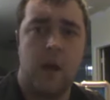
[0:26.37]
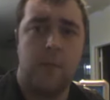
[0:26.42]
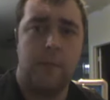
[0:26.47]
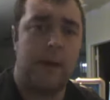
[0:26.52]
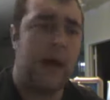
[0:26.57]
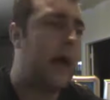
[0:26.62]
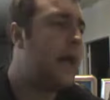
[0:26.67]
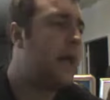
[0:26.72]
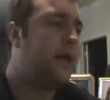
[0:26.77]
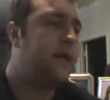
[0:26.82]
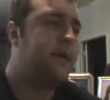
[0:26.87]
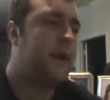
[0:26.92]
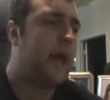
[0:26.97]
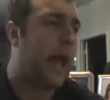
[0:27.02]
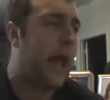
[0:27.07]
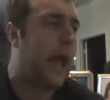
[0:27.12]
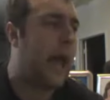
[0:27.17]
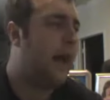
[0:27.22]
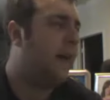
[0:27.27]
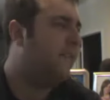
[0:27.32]
But I
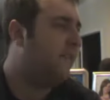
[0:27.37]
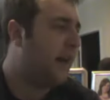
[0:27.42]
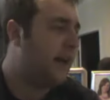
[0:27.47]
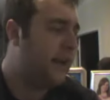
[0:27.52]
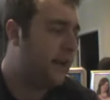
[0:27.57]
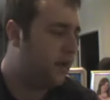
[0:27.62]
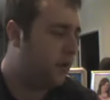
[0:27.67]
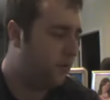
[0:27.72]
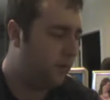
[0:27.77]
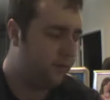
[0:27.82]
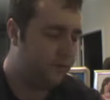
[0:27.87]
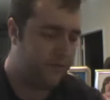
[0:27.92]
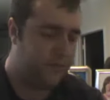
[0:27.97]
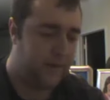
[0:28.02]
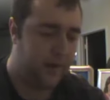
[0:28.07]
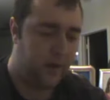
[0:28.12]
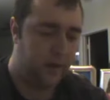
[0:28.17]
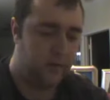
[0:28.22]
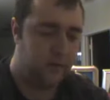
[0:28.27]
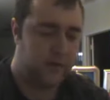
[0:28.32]
didn't know what it was
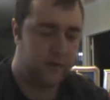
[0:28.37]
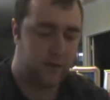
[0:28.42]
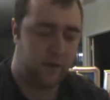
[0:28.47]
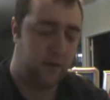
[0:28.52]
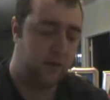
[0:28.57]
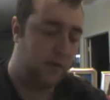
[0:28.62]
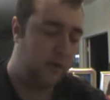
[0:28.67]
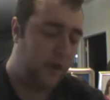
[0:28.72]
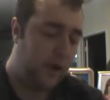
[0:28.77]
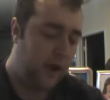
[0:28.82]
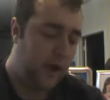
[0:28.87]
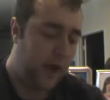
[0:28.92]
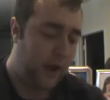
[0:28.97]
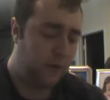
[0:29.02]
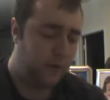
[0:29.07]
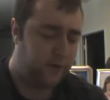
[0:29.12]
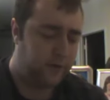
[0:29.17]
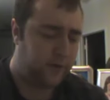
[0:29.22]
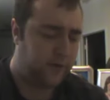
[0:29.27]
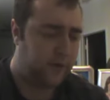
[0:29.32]
about until I
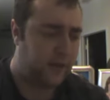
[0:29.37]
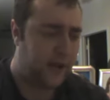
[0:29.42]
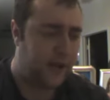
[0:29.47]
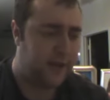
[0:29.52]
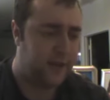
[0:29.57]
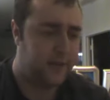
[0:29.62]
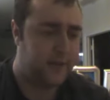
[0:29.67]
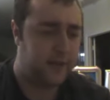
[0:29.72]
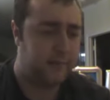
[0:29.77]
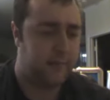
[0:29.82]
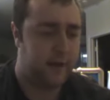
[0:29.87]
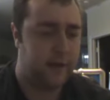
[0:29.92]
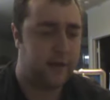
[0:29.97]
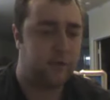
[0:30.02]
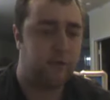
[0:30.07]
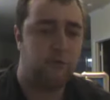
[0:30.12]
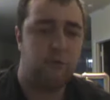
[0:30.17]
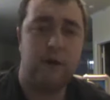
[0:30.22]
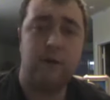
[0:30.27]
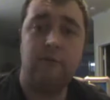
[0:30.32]
went to class, and then my
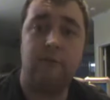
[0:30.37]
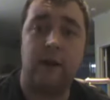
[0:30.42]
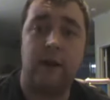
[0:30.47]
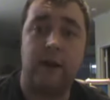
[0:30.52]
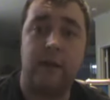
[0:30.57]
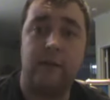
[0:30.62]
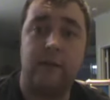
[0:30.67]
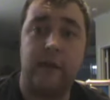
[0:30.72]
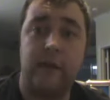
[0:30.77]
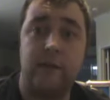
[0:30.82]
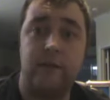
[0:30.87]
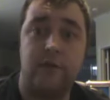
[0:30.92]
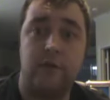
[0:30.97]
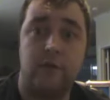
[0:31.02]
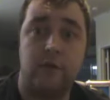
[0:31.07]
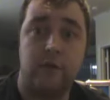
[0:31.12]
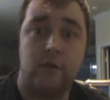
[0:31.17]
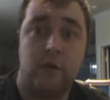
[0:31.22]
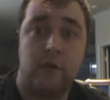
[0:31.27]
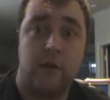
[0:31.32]
screenwriting
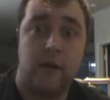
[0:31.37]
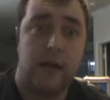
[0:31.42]
teacher,